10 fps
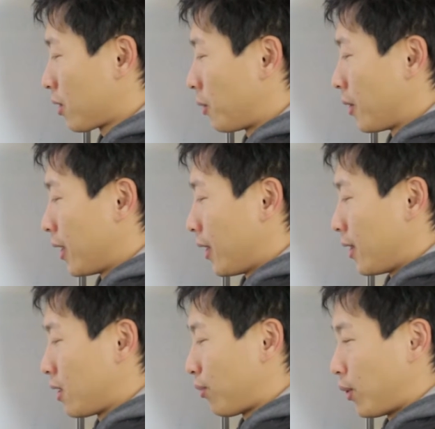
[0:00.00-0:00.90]
So
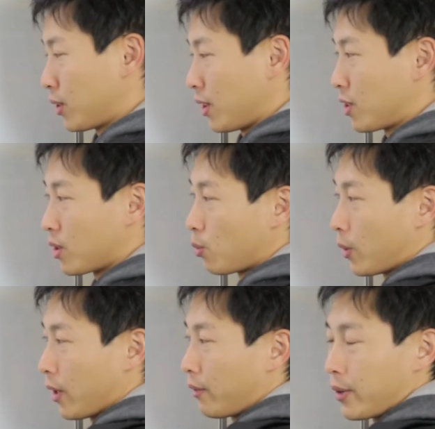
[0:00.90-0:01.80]
this voltage is
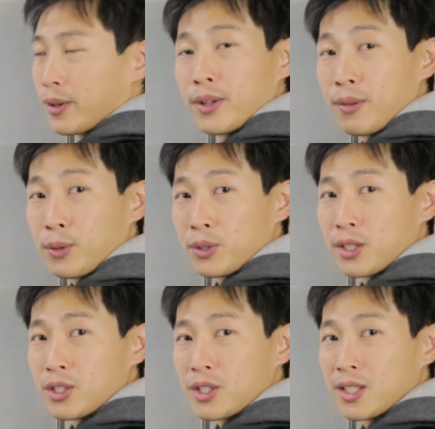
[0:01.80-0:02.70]
whatever the
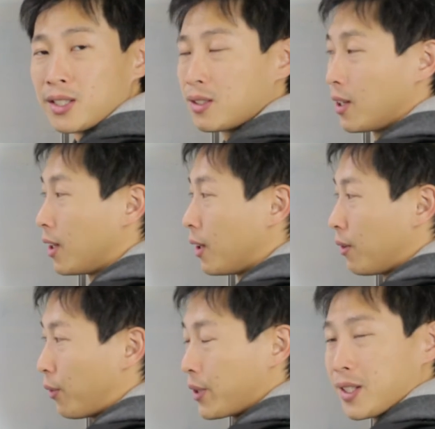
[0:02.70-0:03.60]
voltage is
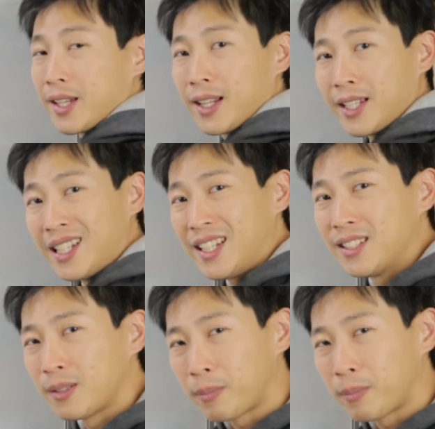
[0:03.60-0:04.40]
for these LEDs.